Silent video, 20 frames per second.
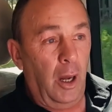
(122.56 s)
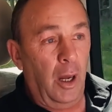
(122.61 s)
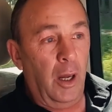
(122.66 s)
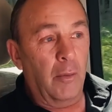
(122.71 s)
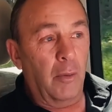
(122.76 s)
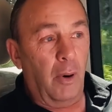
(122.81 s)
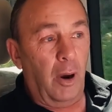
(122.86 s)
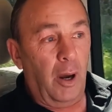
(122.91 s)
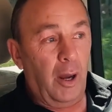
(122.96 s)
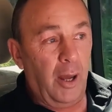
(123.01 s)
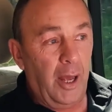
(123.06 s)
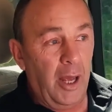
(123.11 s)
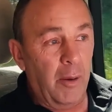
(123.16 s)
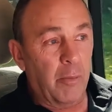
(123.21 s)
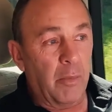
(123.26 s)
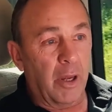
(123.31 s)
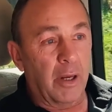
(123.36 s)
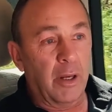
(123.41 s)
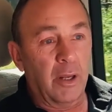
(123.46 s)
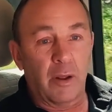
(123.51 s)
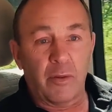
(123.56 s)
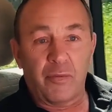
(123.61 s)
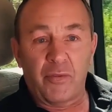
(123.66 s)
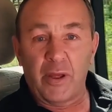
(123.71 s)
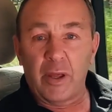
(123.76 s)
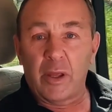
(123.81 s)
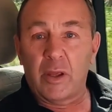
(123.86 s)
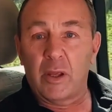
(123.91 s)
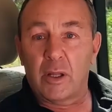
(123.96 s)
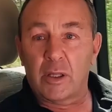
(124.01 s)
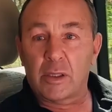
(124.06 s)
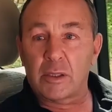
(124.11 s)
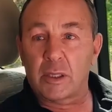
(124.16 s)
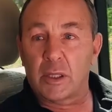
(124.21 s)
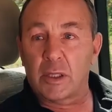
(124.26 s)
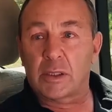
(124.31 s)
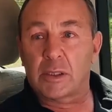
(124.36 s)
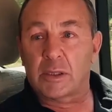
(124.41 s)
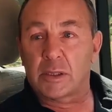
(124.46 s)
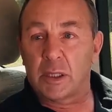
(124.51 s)
I am, man. You know, thank you.
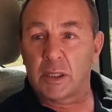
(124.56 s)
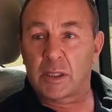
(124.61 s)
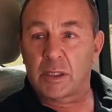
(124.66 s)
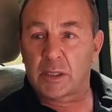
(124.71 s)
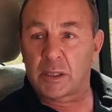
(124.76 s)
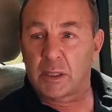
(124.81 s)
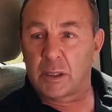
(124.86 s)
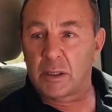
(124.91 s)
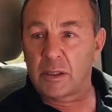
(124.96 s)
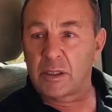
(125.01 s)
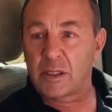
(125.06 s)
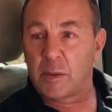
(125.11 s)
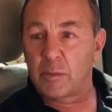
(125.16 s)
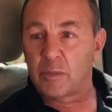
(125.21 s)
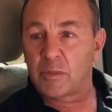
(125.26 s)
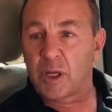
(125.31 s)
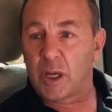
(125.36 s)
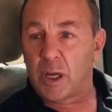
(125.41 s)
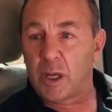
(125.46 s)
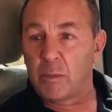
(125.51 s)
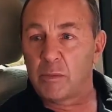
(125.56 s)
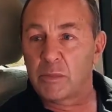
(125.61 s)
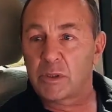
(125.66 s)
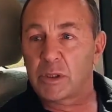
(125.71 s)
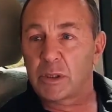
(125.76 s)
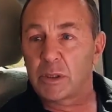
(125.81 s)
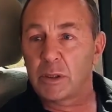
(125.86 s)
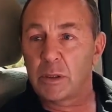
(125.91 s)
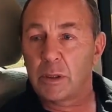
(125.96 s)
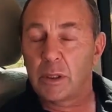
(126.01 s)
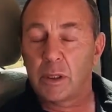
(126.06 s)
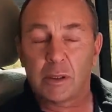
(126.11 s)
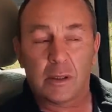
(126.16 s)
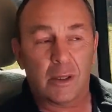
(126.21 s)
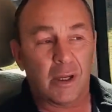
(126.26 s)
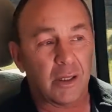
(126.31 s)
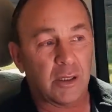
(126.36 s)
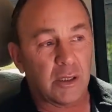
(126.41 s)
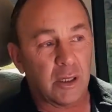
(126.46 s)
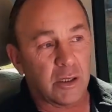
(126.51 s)
It's still sometimes
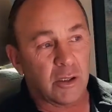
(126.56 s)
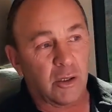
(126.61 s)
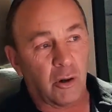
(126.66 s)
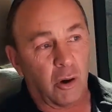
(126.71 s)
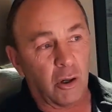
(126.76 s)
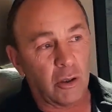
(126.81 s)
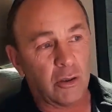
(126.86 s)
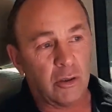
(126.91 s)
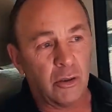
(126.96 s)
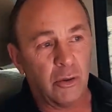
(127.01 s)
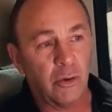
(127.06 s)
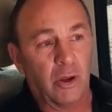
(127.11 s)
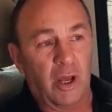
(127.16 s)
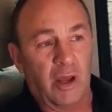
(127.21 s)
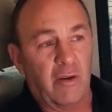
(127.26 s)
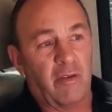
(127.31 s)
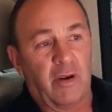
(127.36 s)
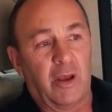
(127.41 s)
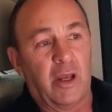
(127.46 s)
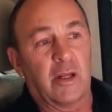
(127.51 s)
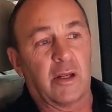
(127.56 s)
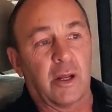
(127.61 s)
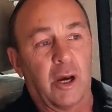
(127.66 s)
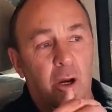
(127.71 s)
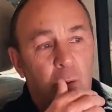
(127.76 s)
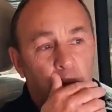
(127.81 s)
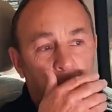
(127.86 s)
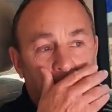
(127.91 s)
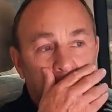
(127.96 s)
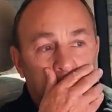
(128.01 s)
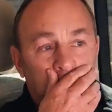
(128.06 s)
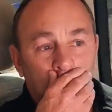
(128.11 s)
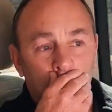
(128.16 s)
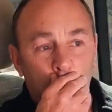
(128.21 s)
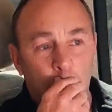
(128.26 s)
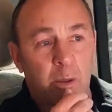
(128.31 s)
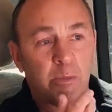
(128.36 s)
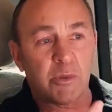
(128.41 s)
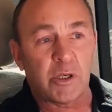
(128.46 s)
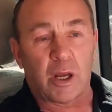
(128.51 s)
it's hard to ever hit home. You know,
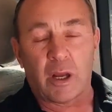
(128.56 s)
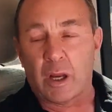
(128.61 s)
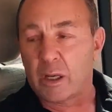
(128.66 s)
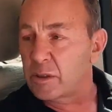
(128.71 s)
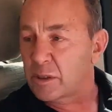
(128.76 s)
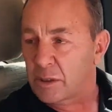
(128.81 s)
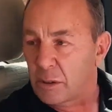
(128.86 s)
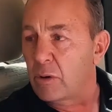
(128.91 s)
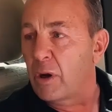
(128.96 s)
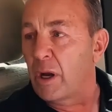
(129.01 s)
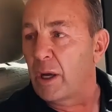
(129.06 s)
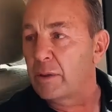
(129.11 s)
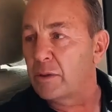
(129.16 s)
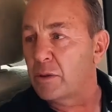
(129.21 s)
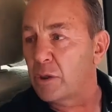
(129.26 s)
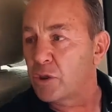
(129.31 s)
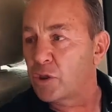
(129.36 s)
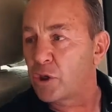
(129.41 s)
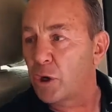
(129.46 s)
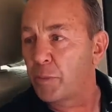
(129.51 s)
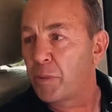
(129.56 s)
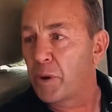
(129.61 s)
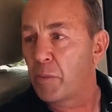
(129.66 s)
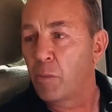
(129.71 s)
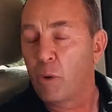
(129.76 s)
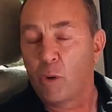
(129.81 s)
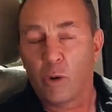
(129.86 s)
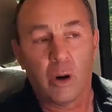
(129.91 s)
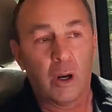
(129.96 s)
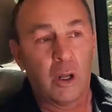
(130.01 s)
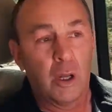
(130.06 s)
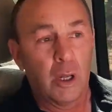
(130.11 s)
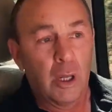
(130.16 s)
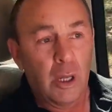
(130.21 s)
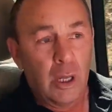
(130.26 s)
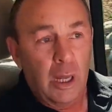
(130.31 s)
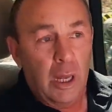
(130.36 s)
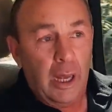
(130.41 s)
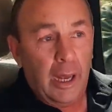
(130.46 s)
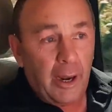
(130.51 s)
sometimes I still go into a shopping mall,
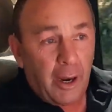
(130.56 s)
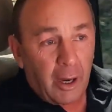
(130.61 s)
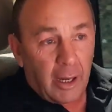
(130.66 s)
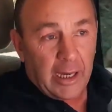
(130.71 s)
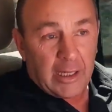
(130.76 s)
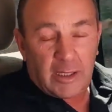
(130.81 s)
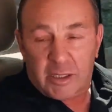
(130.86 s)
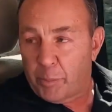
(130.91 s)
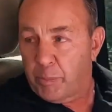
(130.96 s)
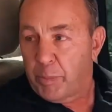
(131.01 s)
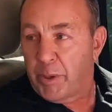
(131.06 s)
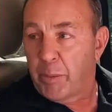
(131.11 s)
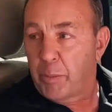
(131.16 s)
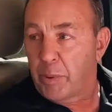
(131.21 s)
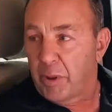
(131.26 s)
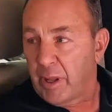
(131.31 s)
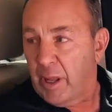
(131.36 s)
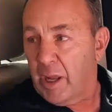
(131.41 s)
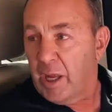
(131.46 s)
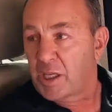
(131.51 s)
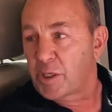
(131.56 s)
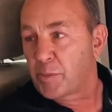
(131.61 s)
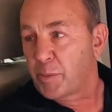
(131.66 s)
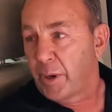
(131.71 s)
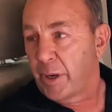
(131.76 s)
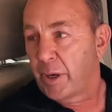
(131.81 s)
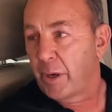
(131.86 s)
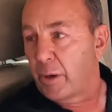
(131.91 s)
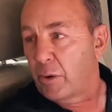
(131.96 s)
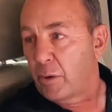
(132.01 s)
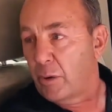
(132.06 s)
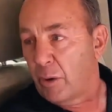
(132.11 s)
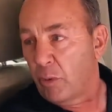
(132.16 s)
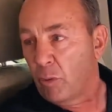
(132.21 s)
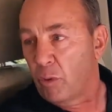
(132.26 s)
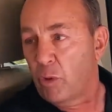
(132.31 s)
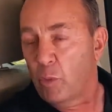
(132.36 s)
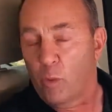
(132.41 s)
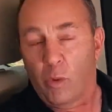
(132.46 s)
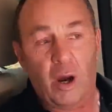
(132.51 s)
and I get the people, the husband
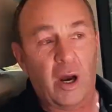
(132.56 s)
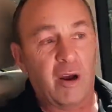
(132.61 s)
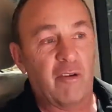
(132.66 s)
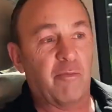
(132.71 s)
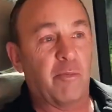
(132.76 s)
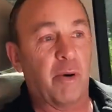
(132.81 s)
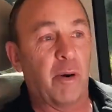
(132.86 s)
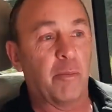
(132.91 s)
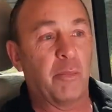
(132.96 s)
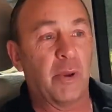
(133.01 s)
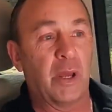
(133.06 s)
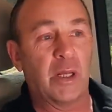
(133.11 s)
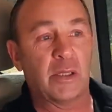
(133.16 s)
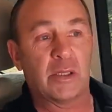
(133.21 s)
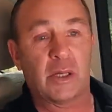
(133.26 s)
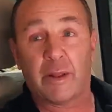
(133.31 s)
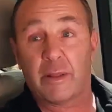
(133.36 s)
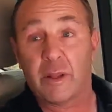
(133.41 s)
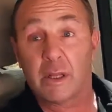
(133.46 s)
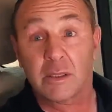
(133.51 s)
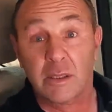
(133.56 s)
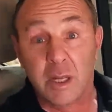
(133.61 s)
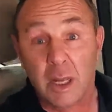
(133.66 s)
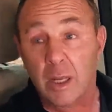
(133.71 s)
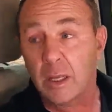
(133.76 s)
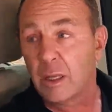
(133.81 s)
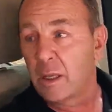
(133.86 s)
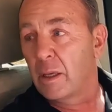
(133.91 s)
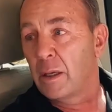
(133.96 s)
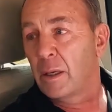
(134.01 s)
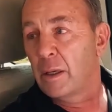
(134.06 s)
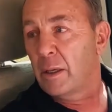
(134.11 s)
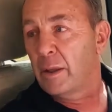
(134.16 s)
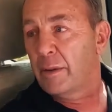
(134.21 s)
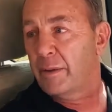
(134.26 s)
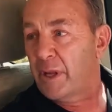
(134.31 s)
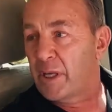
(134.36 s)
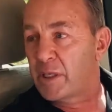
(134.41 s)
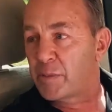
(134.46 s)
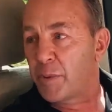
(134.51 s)
or the wife, bumping each other and saying,
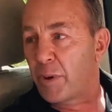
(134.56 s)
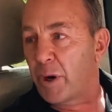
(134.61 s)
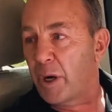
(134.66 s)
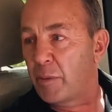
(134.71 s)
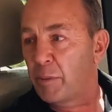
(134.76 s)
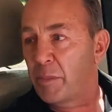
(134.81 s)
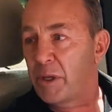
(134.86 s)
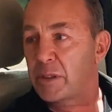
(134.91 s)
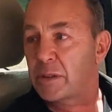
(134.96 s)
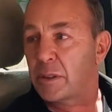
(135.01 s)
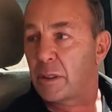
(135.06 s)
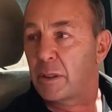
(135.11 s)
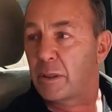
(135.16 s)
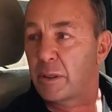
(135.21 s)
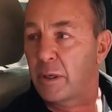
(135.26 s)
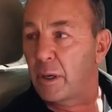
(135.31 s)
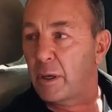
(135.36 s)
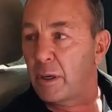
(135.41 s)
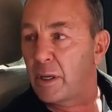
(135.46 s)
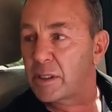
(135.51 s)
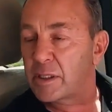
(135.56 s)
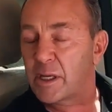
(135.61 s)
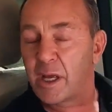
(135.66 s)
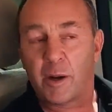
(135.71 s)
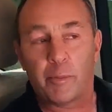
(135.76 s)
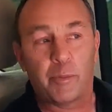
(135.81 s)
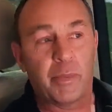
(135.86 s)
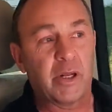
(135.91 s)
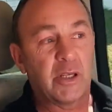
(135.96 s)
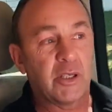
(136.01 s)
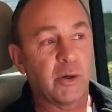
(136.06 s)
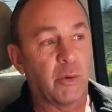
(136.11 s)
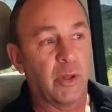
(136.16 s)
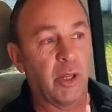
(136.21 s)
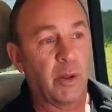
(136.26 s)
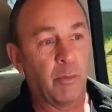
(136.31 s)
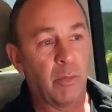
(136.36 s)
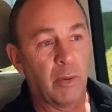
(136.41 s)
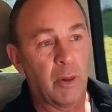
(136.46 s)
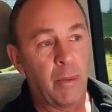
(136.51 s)
"There's Brian Mitchell. You know, let's get a picture with
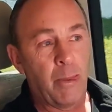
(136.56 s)
him."